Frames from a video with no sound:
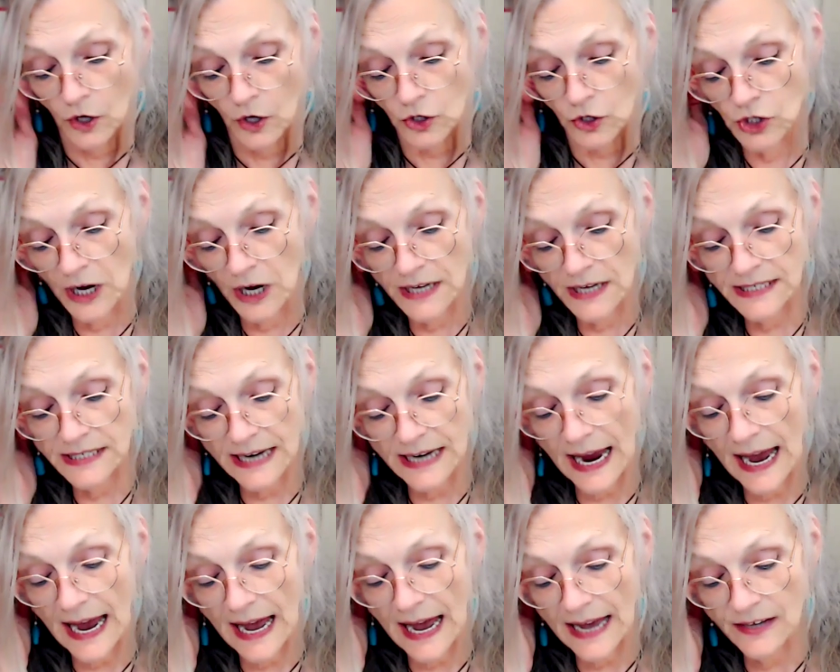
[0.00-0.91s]
just
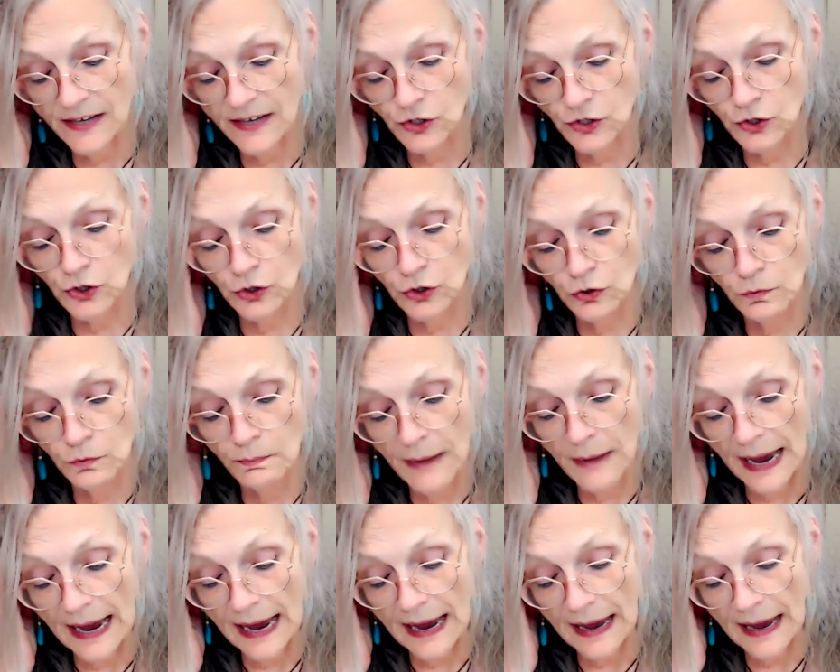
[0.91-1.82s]
as to
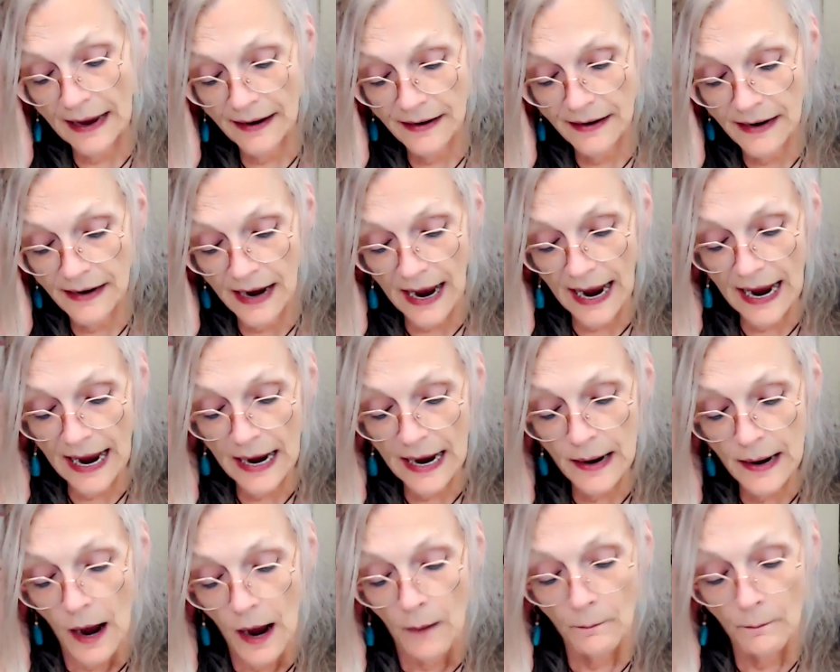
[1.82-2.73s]
man,
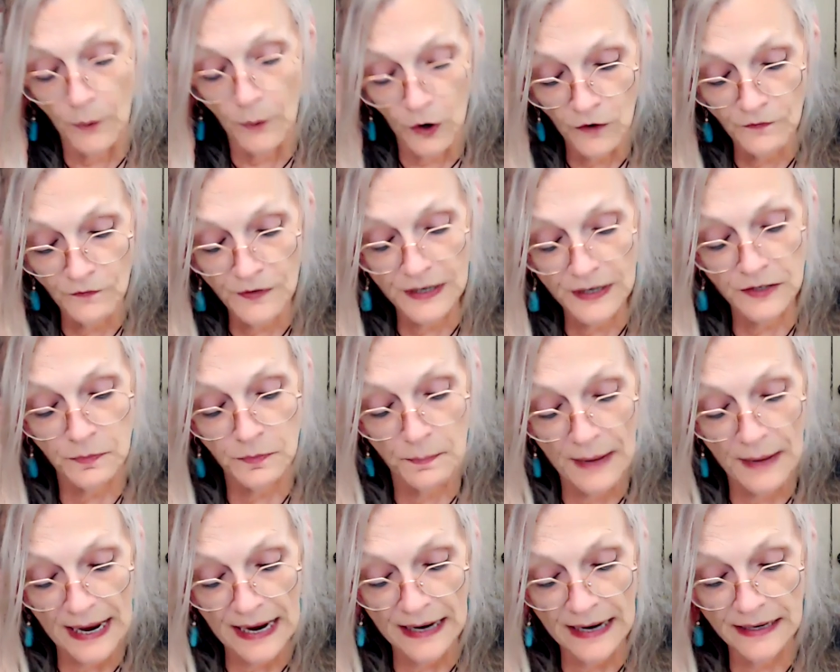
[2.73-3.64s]
a perfect
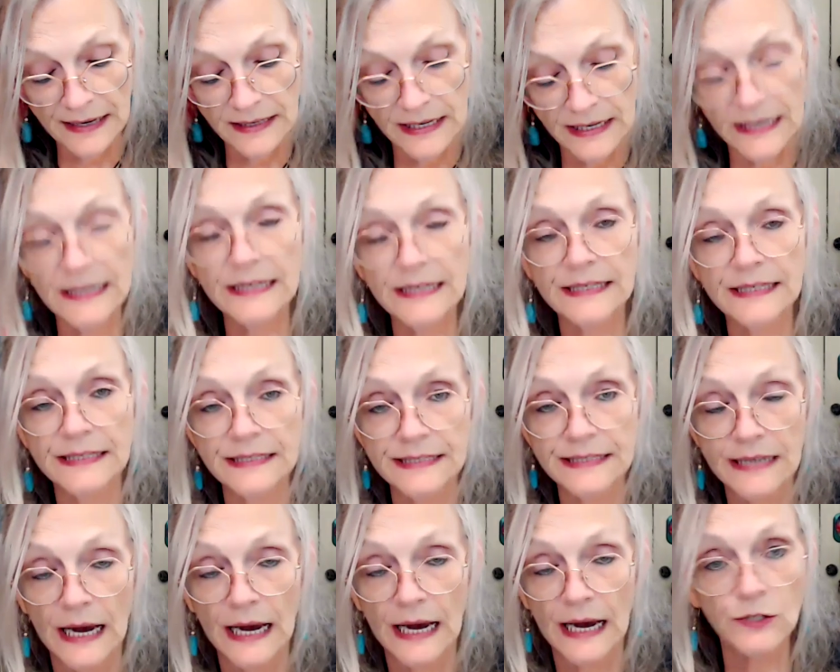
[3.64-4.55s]
man
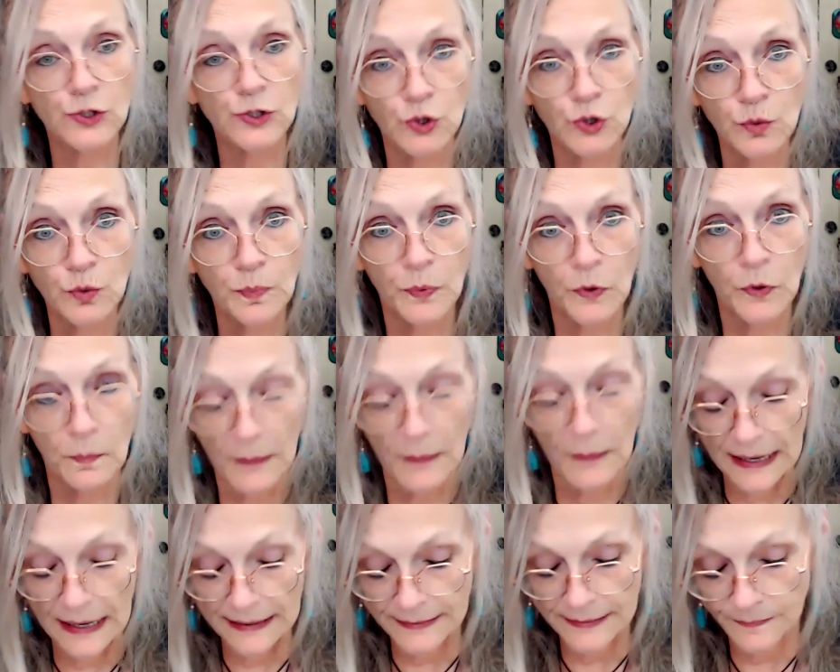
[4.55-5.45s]
is a
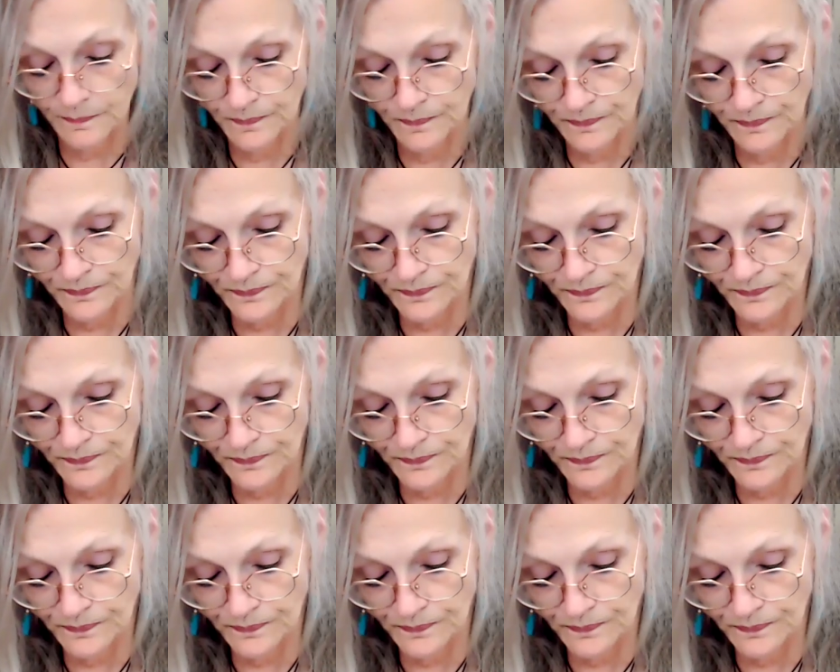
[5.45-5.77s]
superman.